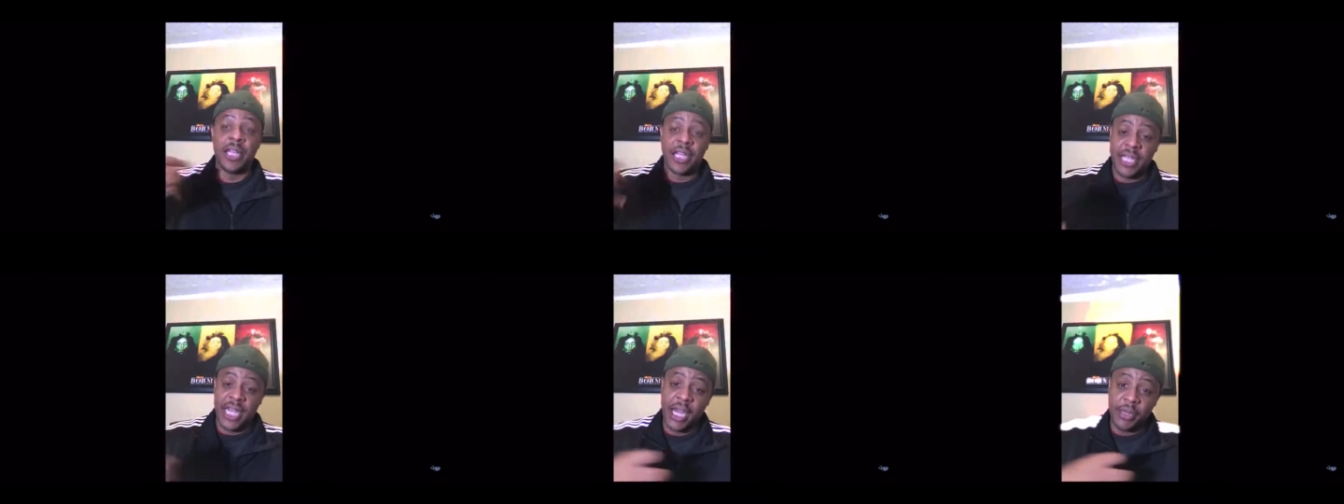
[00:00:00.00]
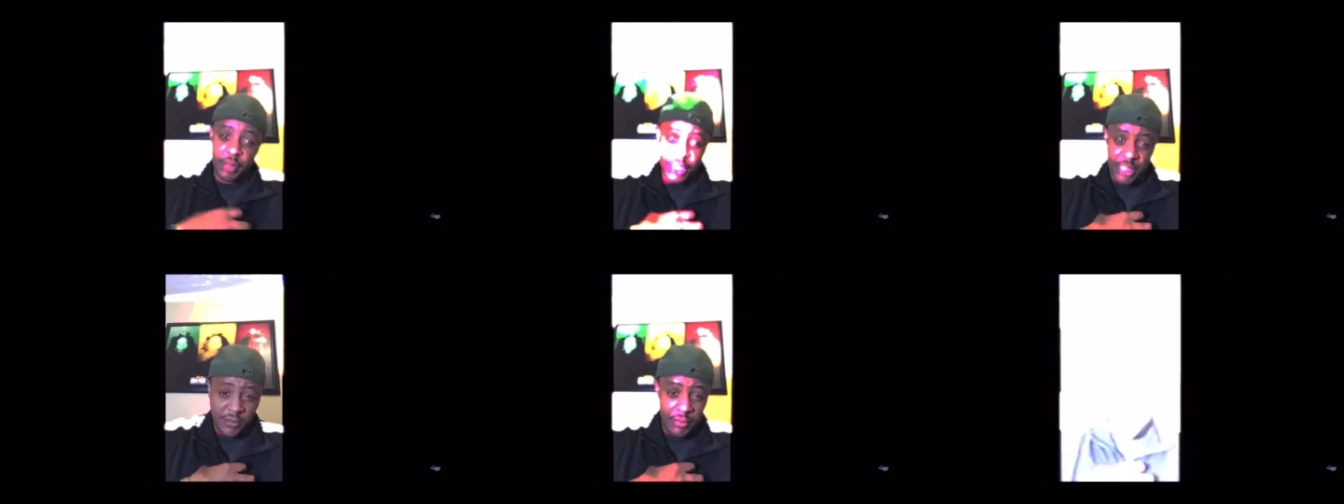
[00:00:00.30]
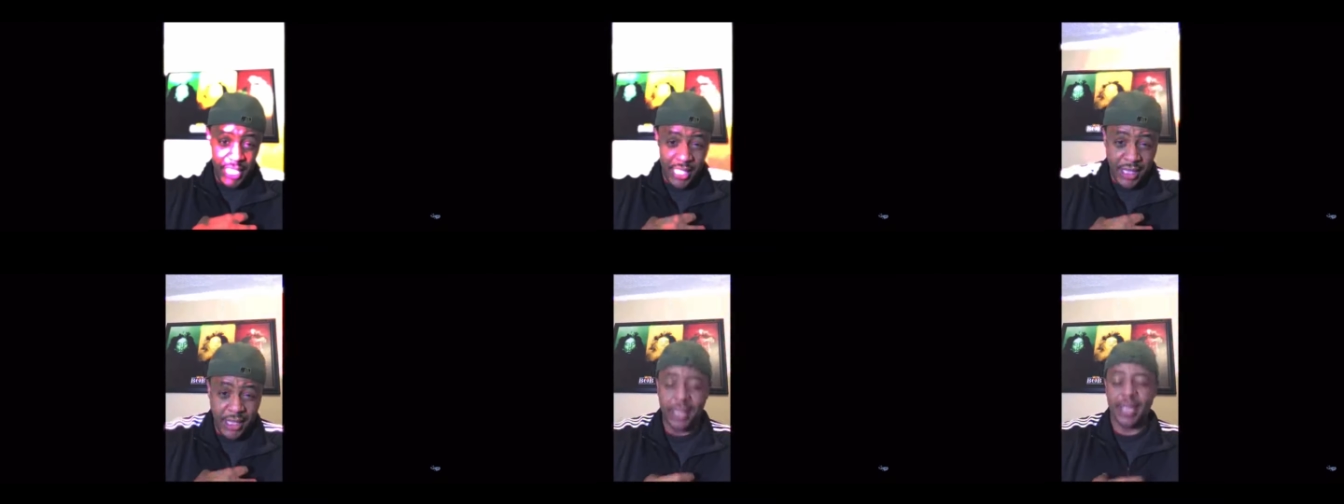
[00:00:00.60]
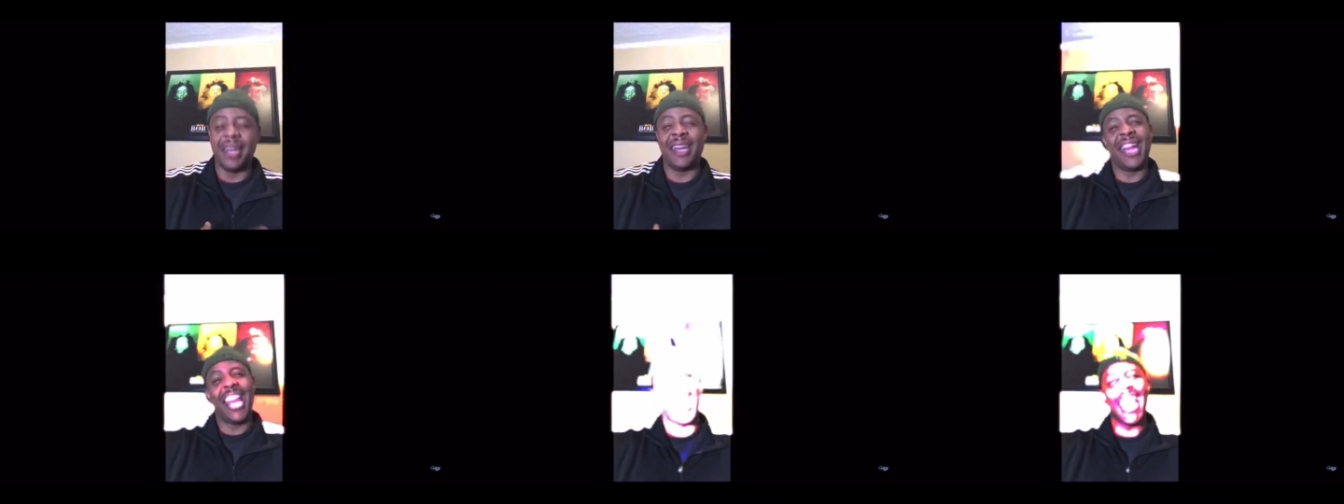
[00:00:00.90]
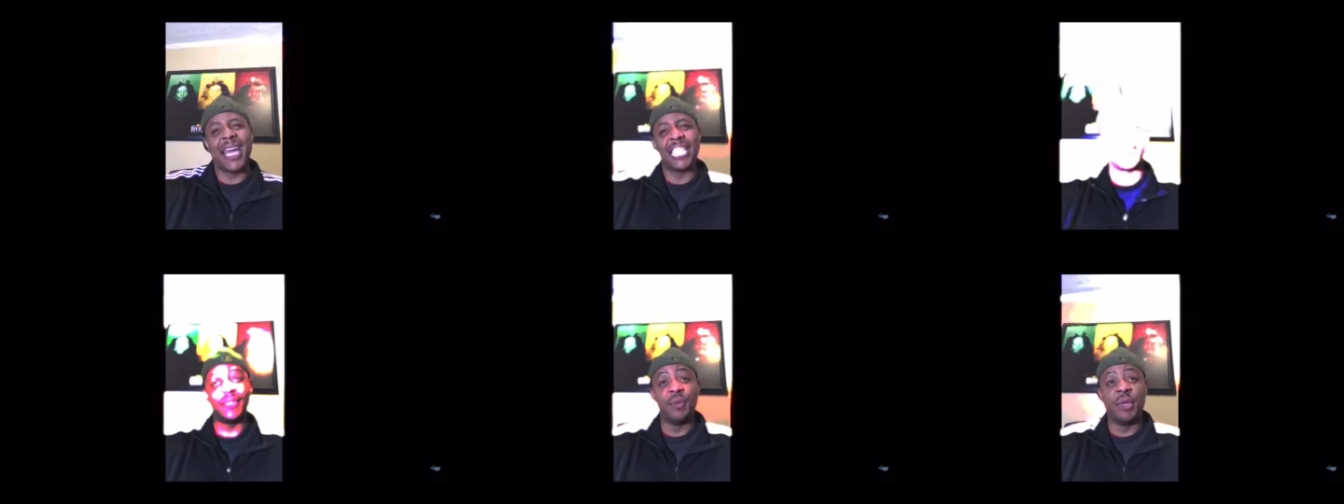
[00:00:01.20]
come to me and
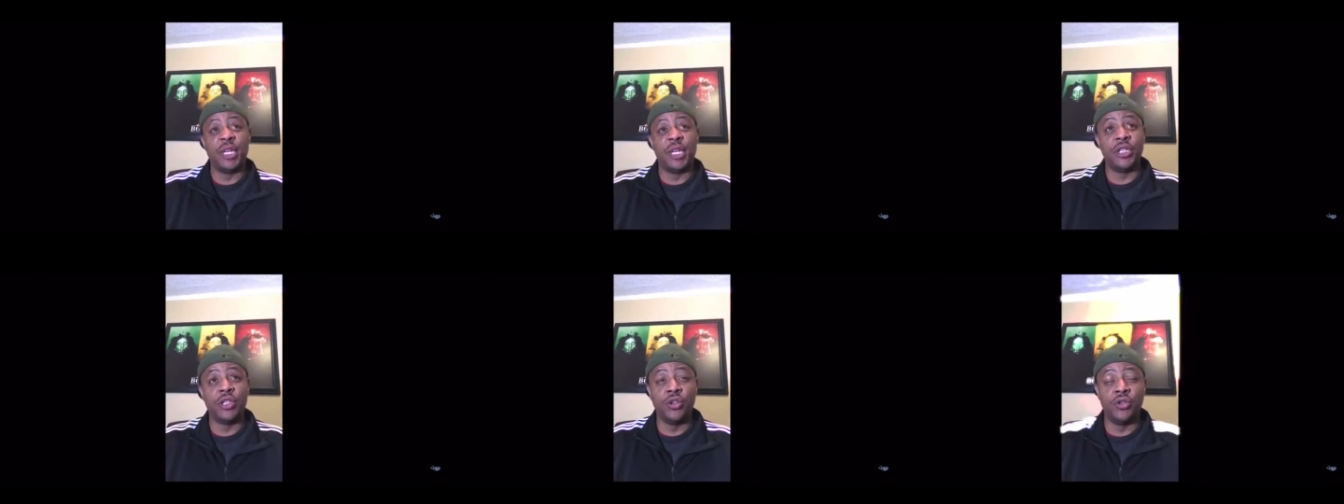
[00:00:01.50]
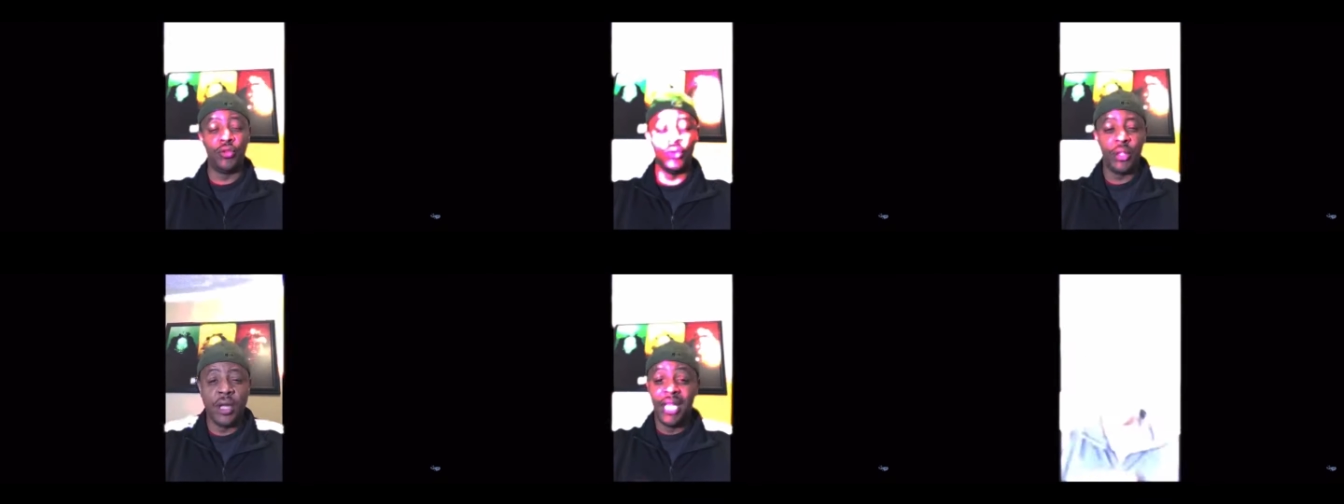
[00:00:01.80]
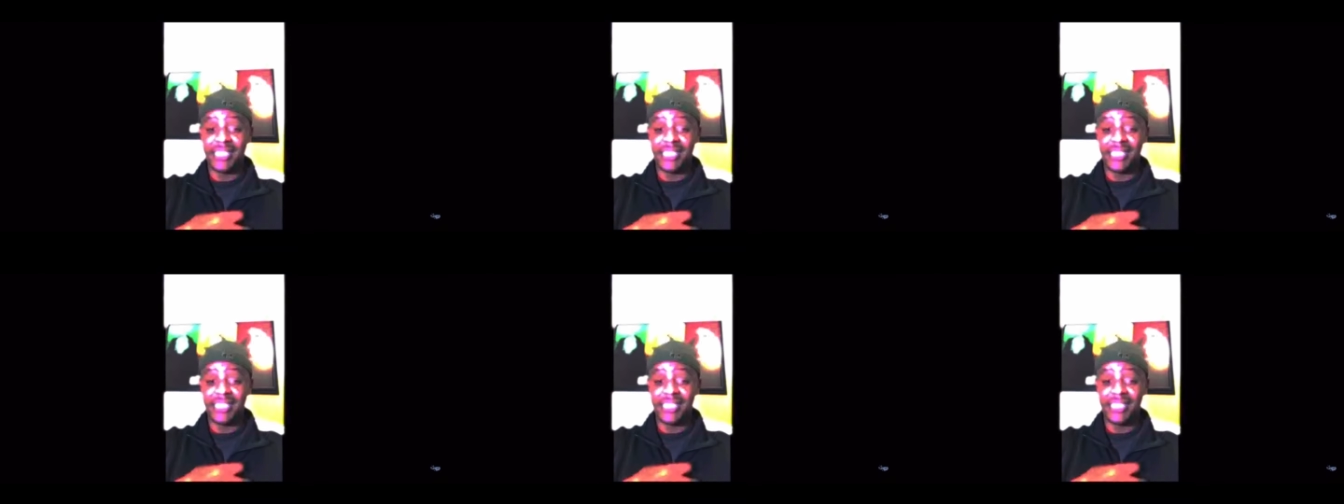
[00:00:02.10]
ask me to do,